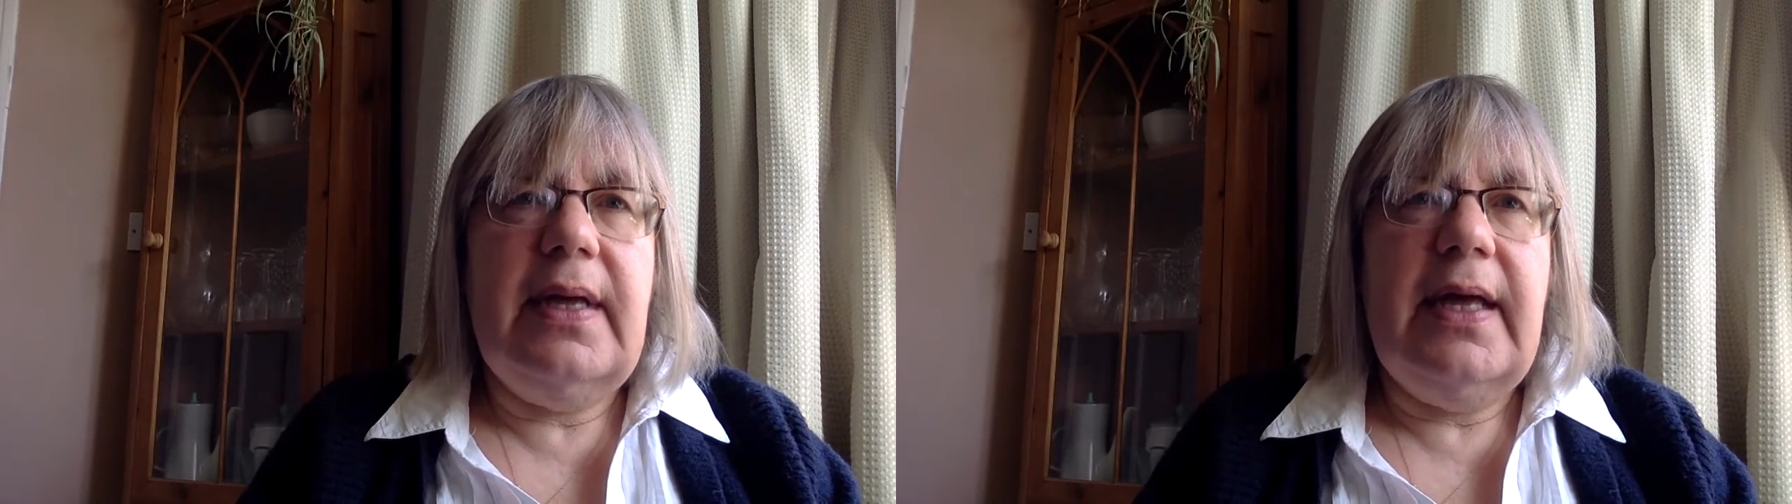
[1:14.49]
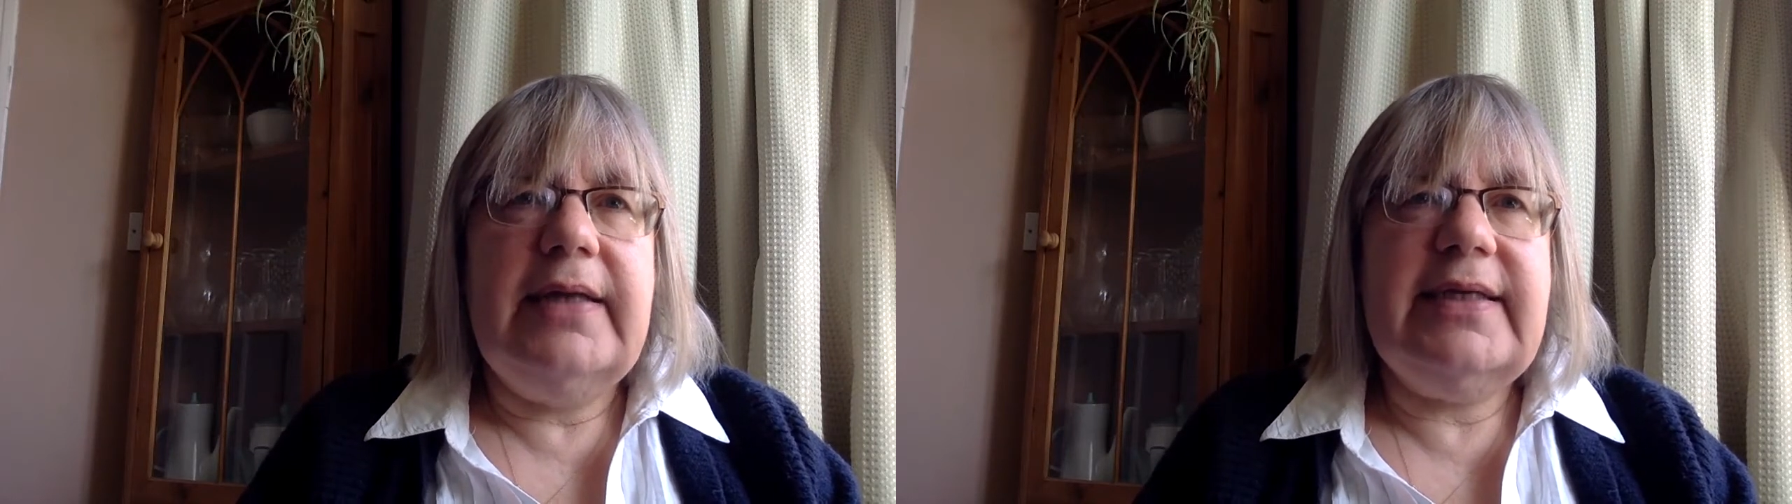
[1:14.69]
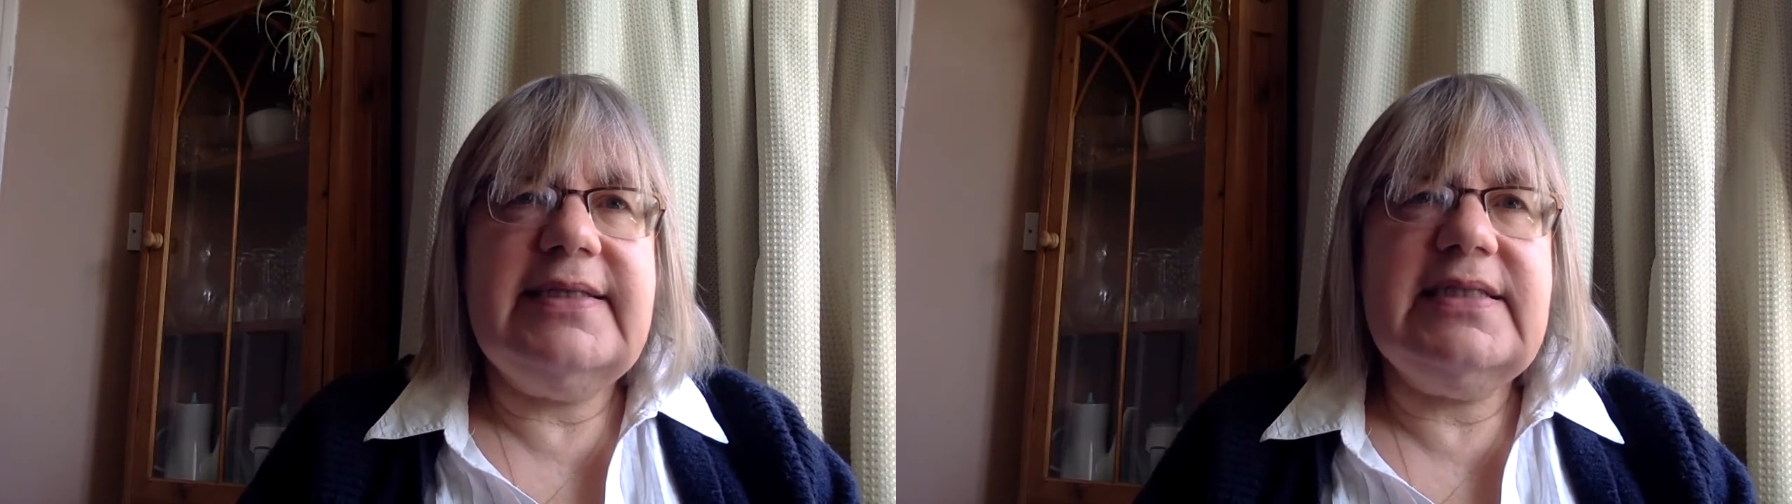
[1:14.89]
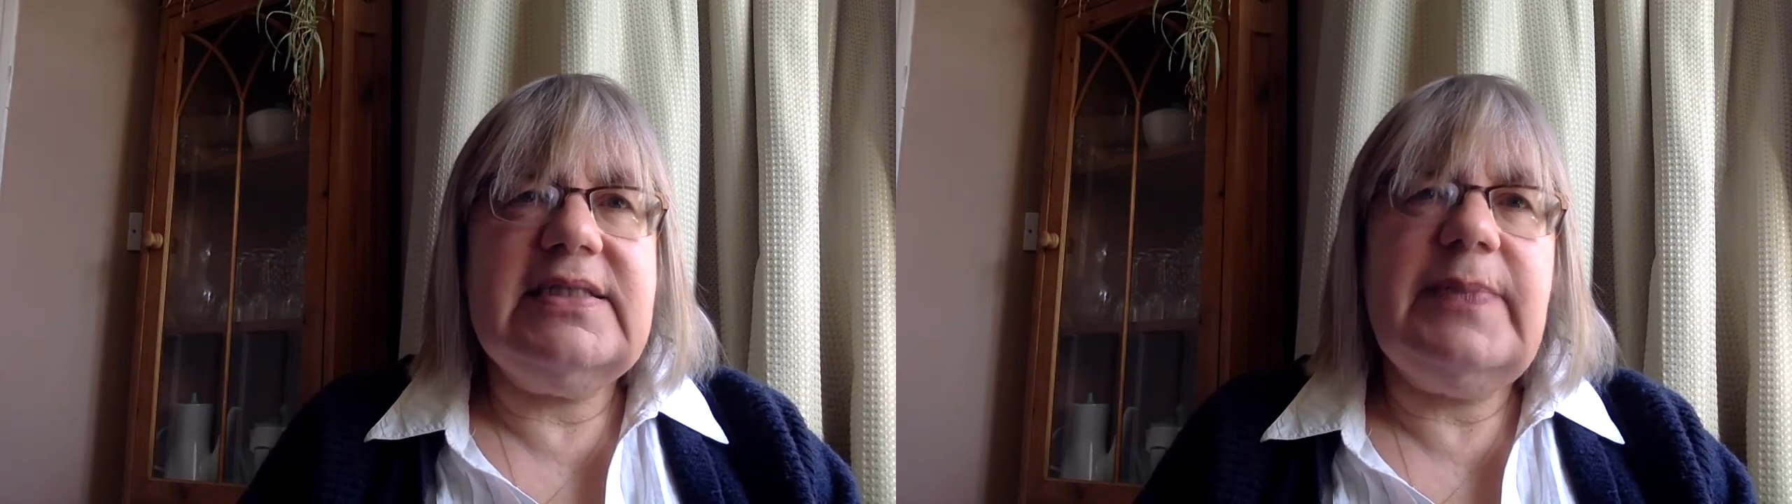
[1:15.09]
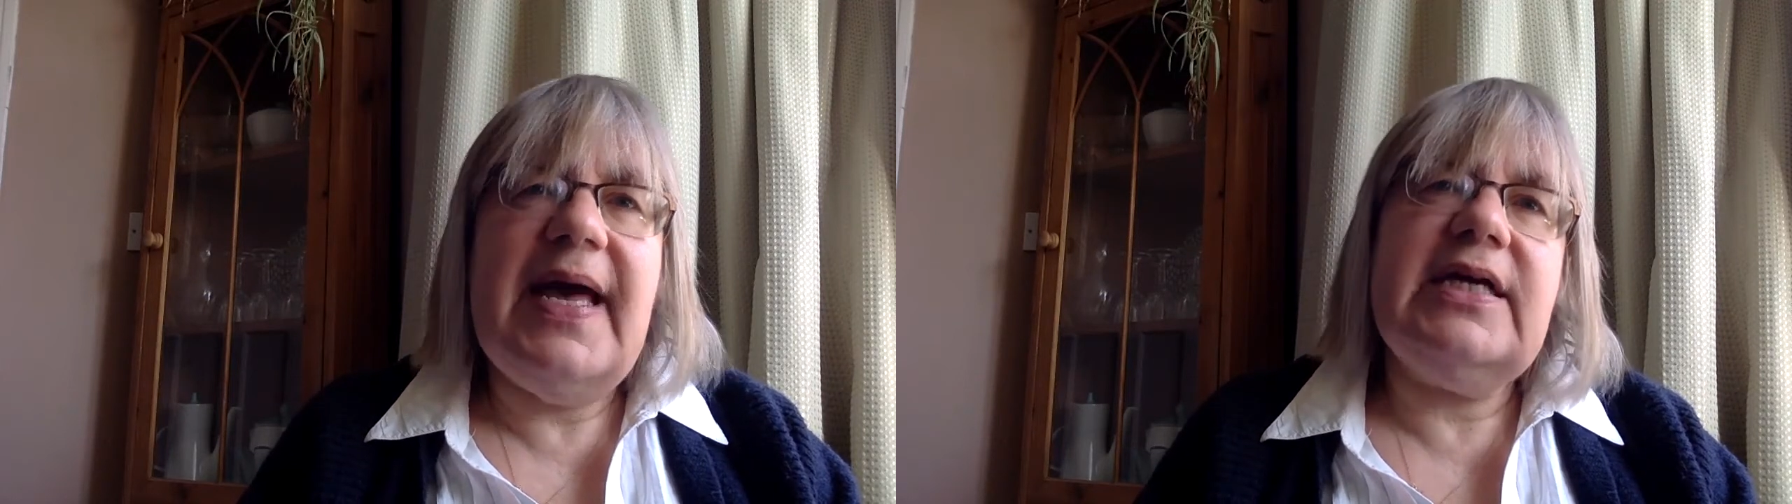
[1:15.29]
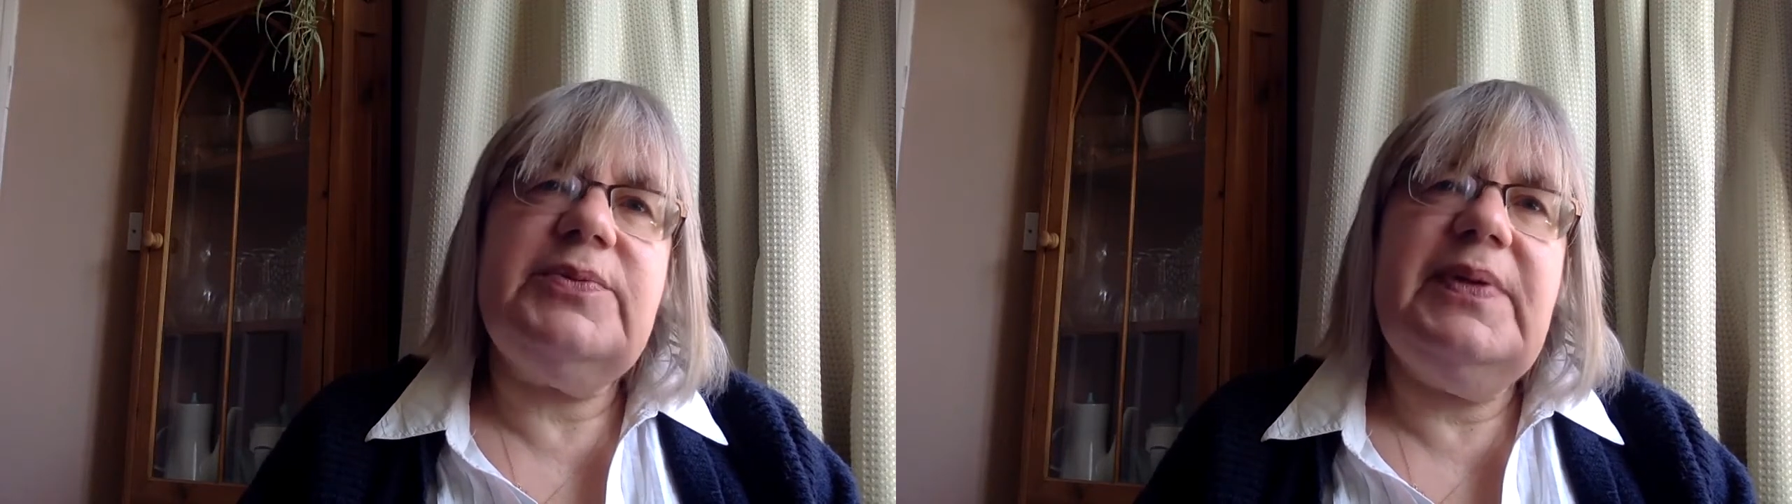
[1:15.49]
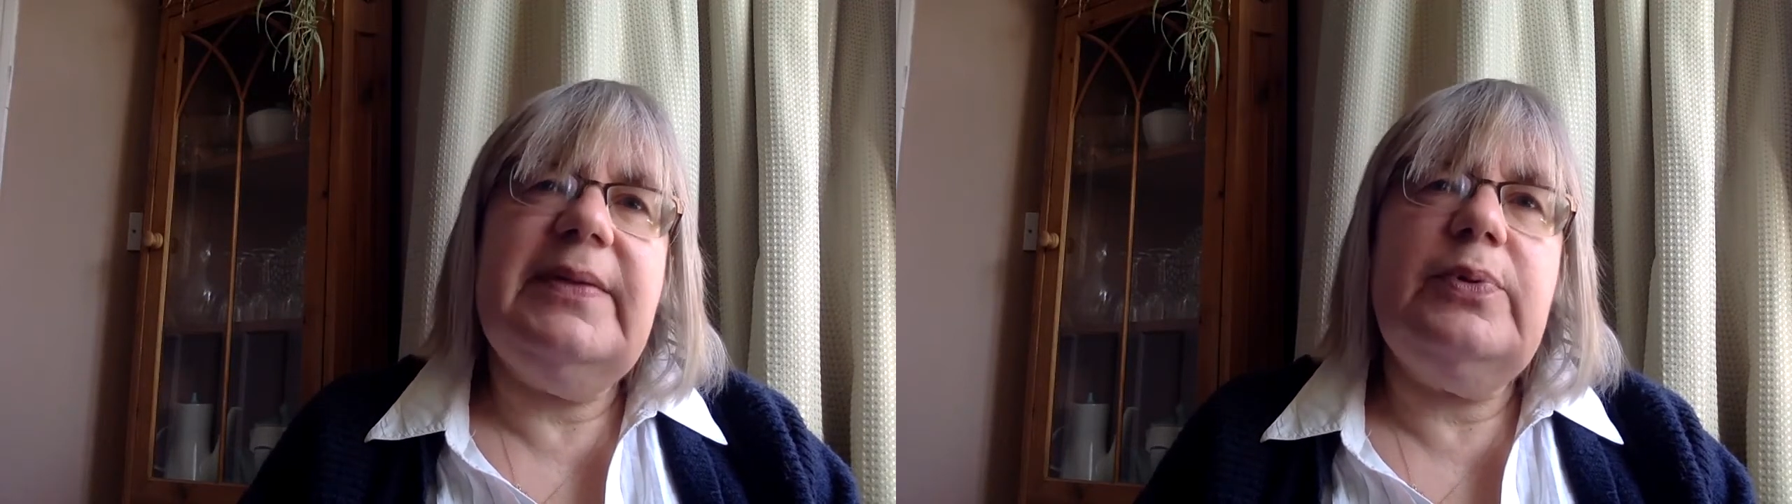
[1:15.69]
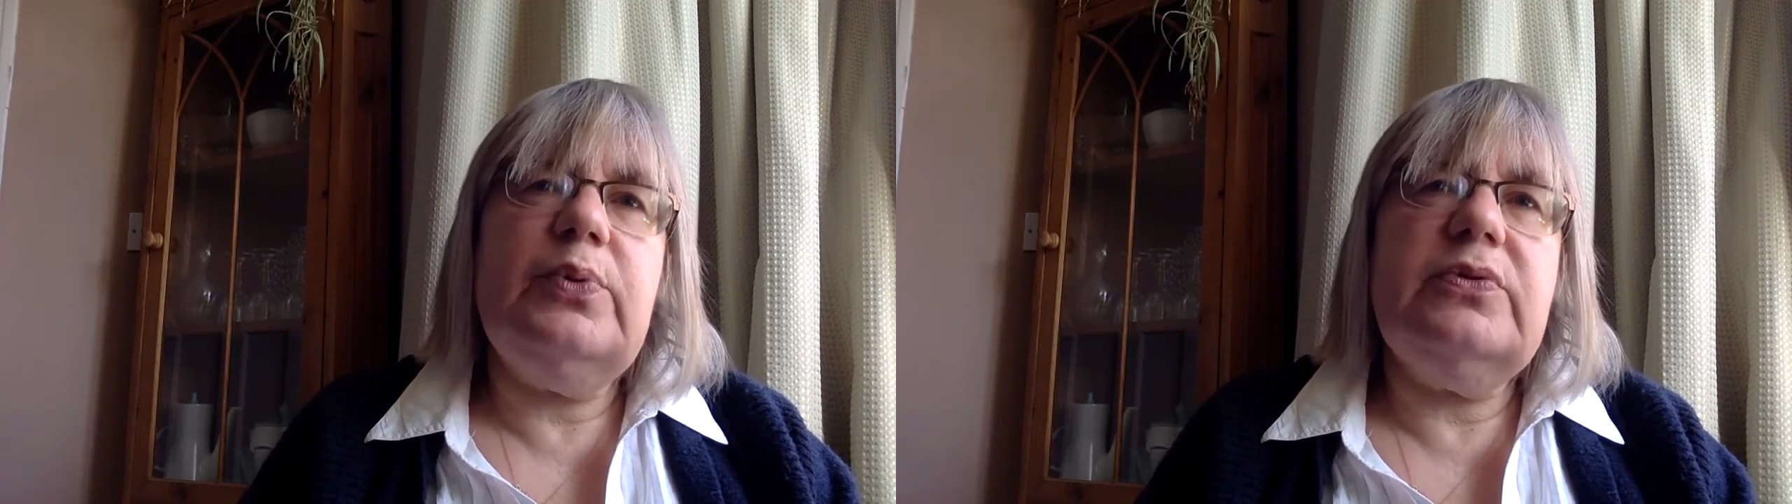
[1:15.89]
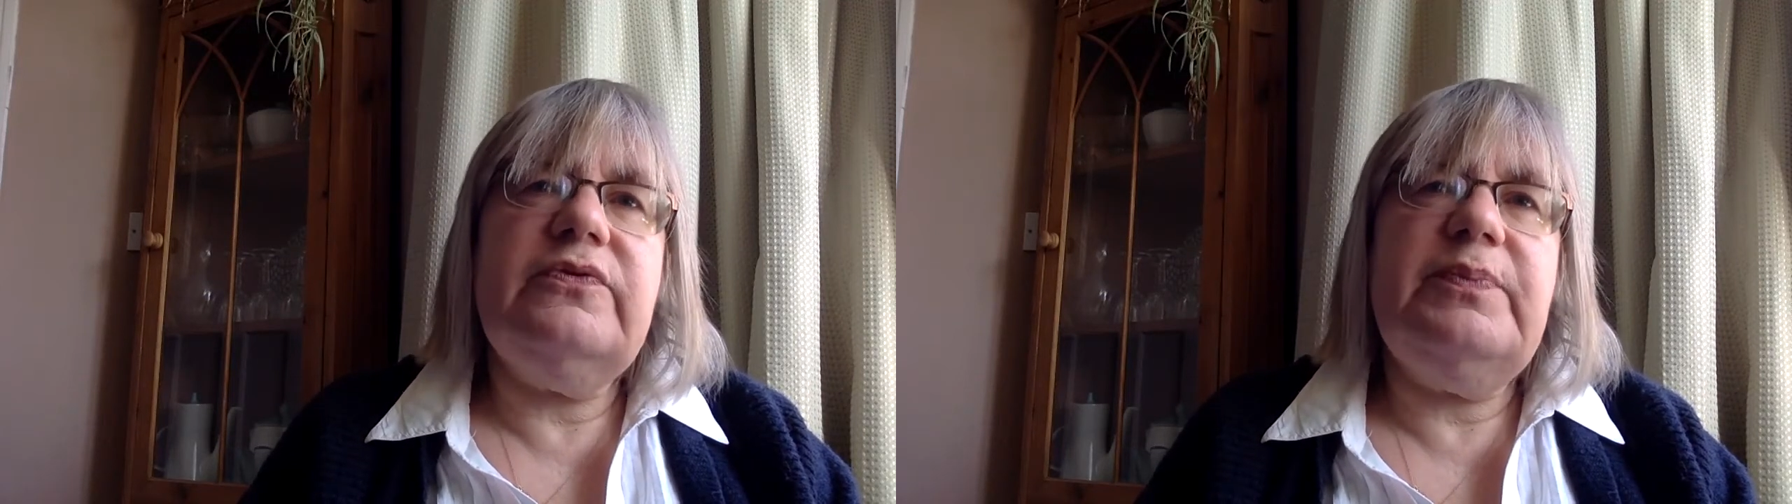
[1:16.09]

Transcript: and I suspect people would have